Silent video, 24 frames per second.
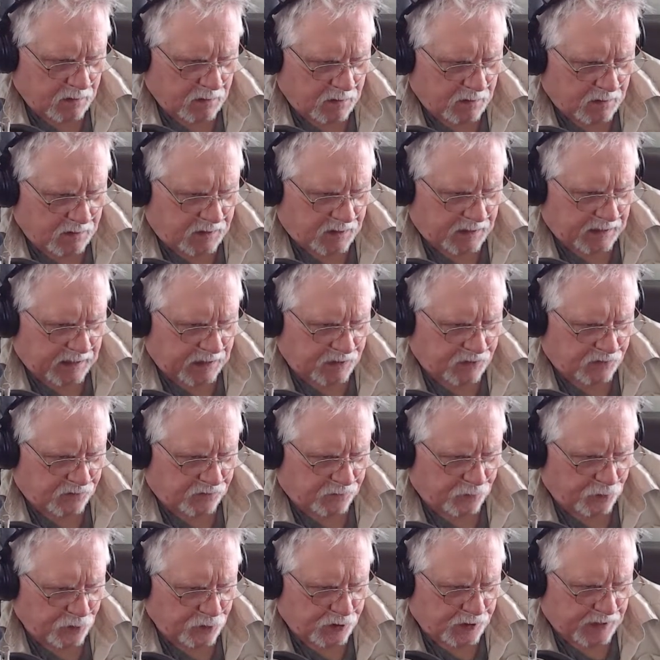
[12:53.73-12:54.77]
Today is the
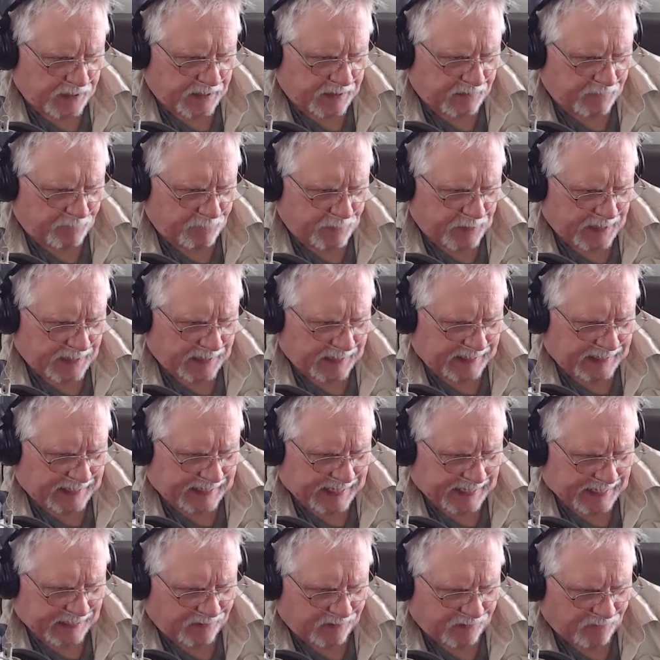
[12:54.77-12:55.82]
first day of my
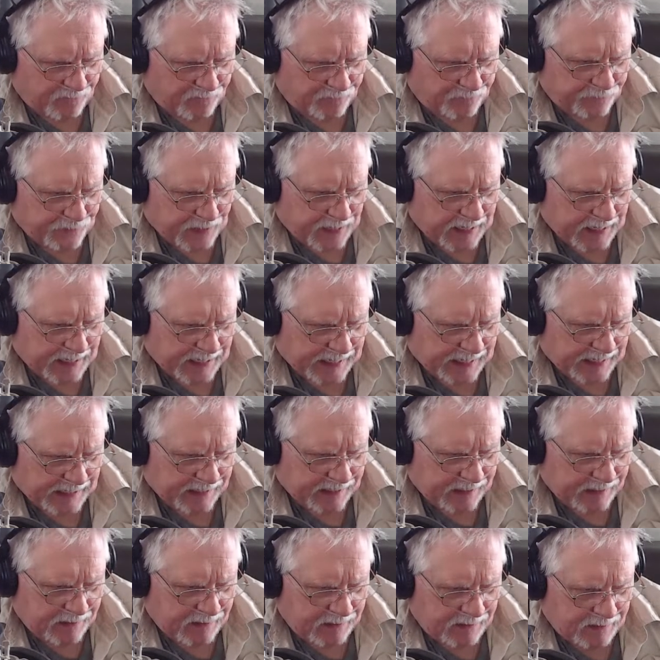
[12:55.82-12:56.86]
Get Fine
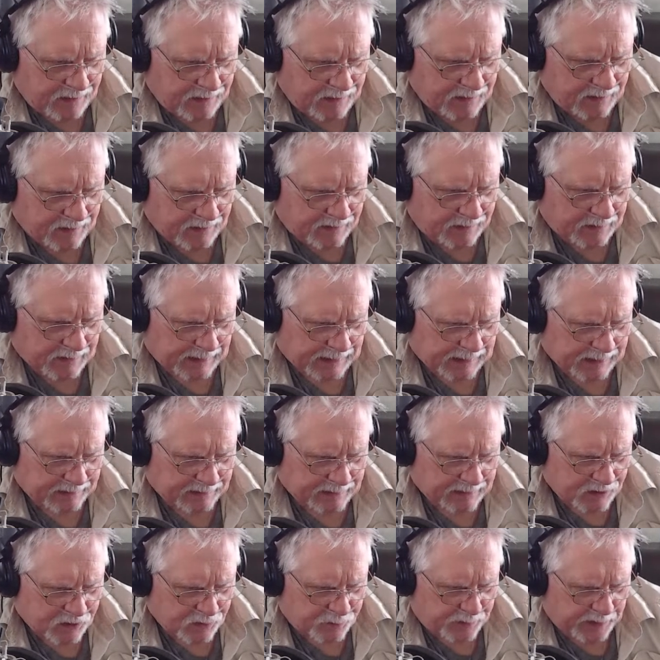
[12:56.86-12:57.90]
diet.
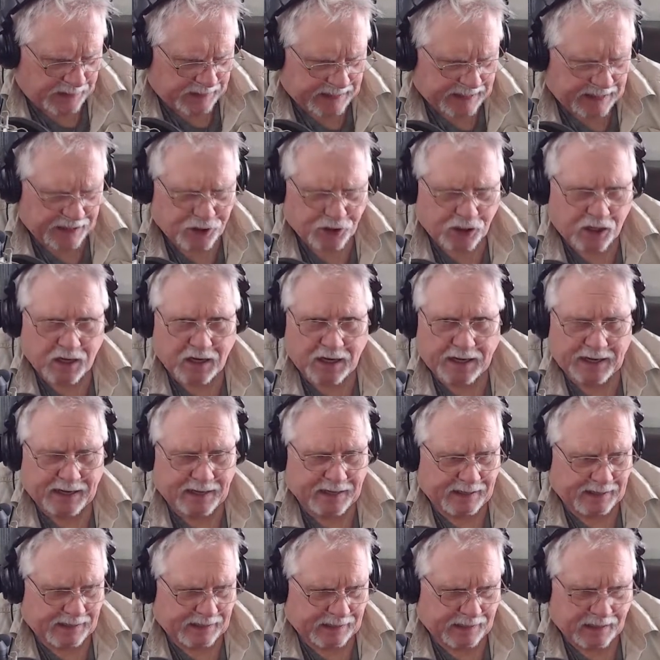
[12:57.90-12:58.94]
That's Phine.
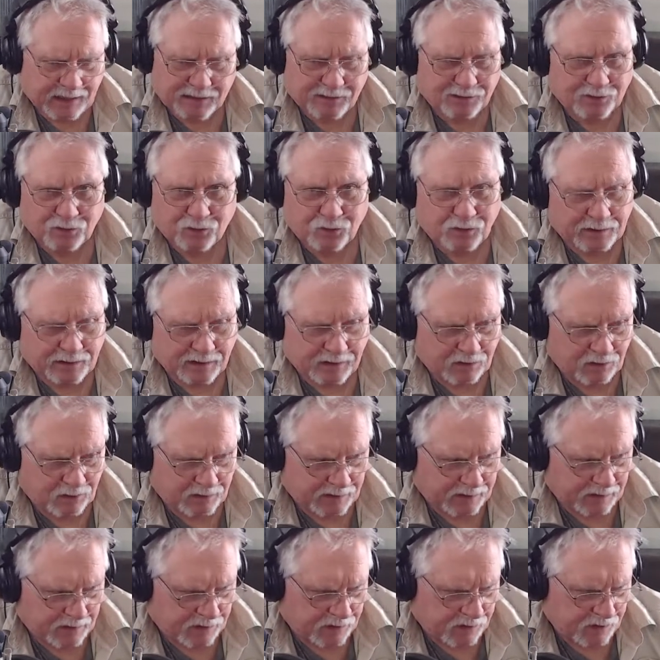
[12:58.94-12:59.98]
I don't know what the hell
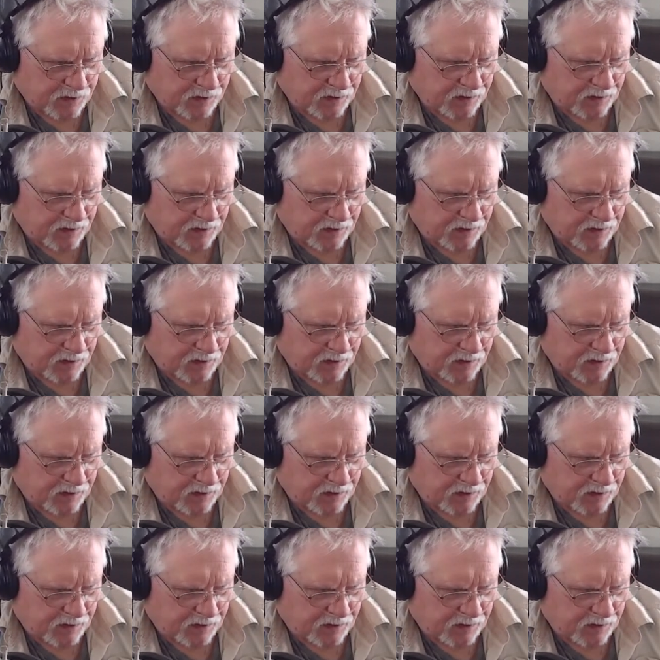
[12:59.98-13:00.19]
that is.